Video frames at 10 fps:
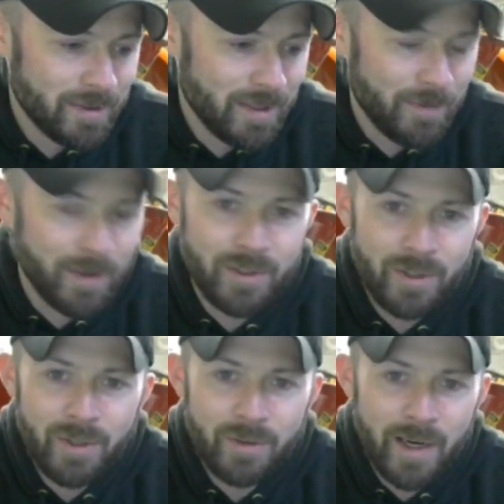if I
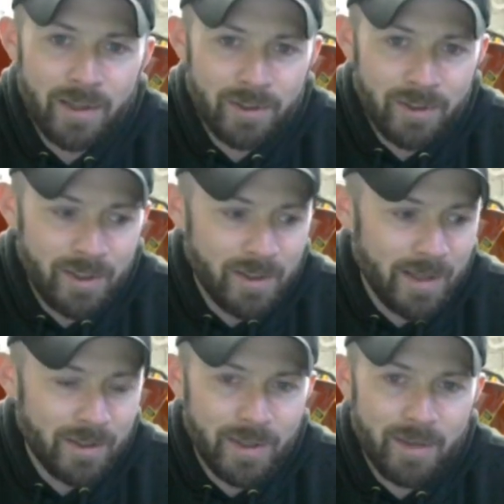shoot it regularly,
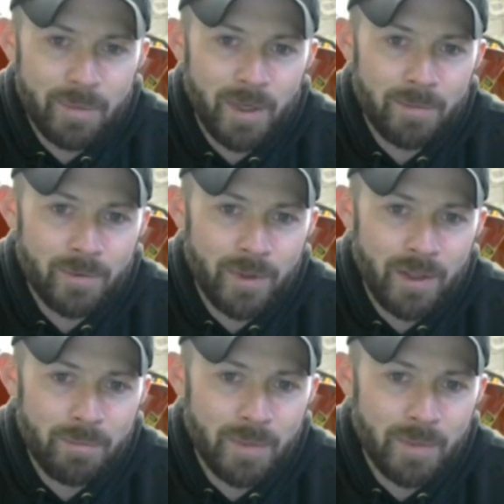I don't have problems with it,